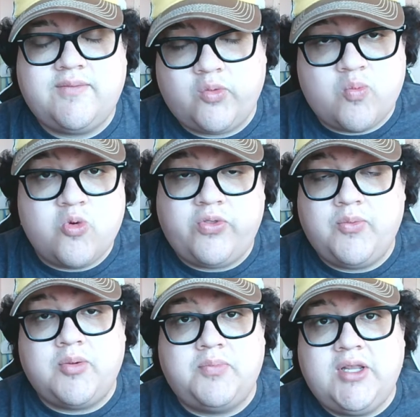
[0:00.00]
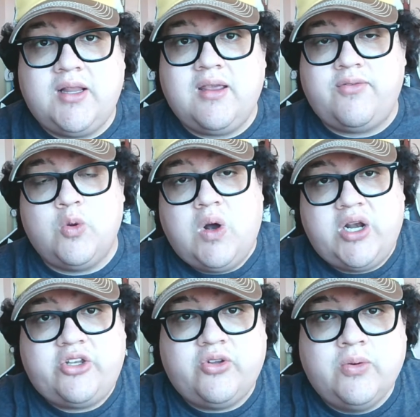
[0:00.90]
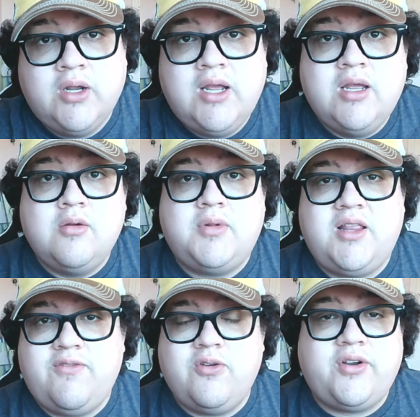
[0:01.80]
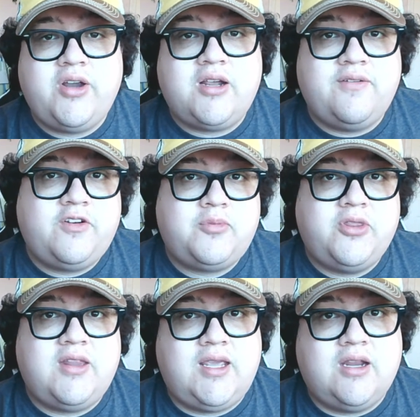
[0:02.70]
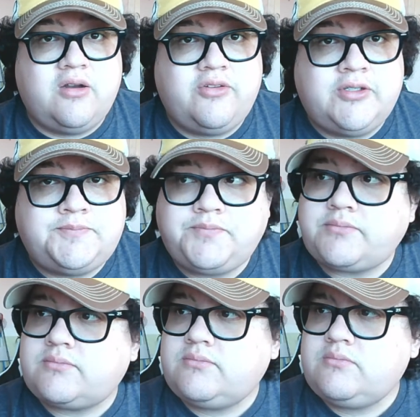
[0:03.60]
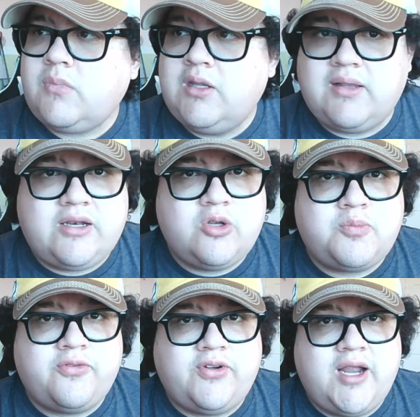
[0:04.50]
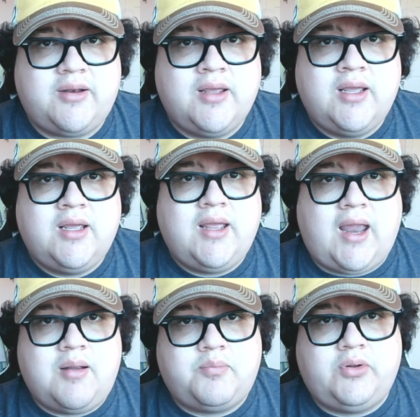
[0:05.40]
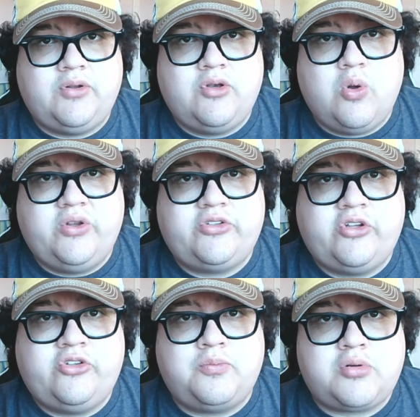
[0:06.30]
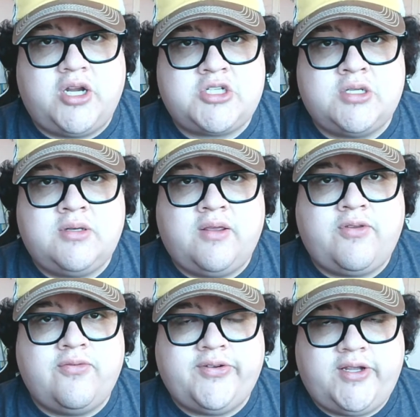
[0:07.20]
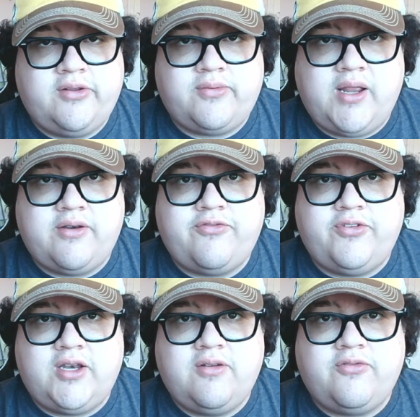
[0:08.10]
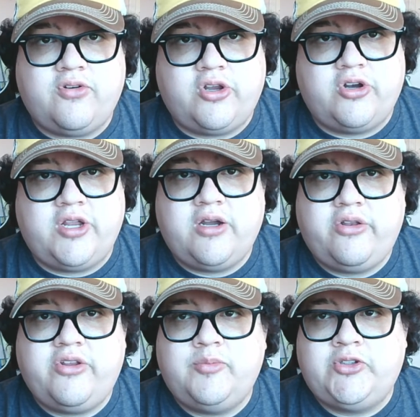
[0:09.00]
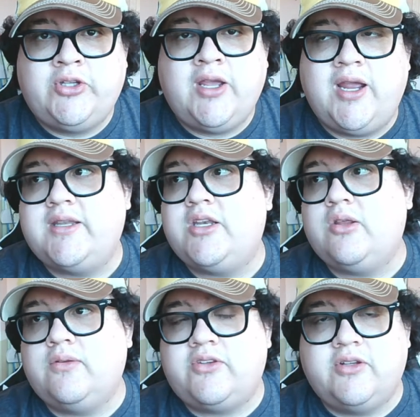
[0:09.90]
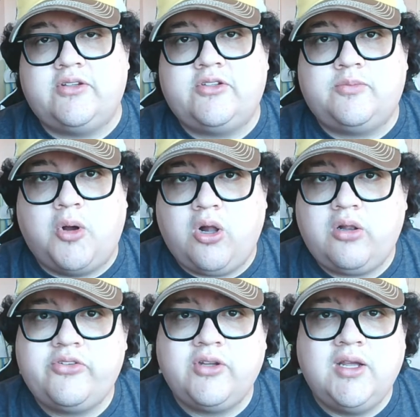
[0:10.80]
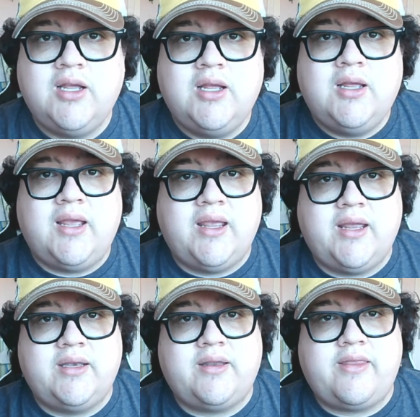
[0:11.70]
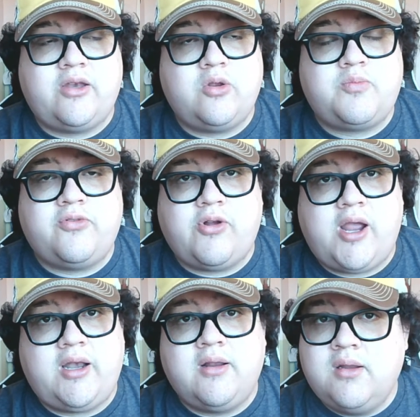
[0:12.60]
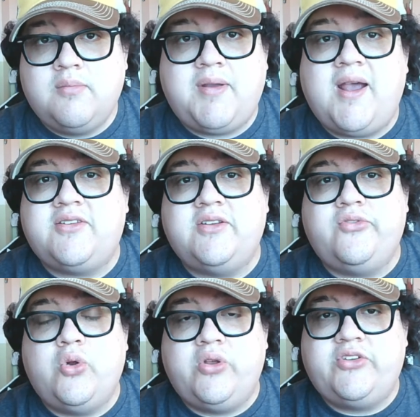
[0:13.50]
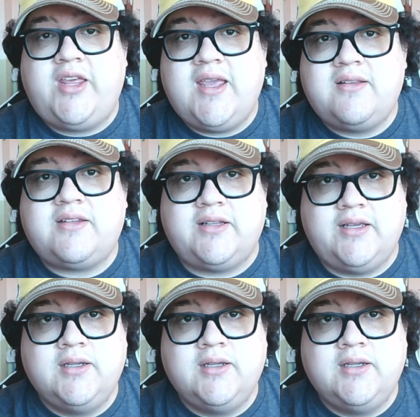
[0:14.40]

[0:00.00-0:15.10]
remove them completely if you wanted to, but they feel very comfortable in the ears. They do provide ample noise suppression if you find the right fit for your ear tips. I did use the smalls, and they do provide passive noise canceling,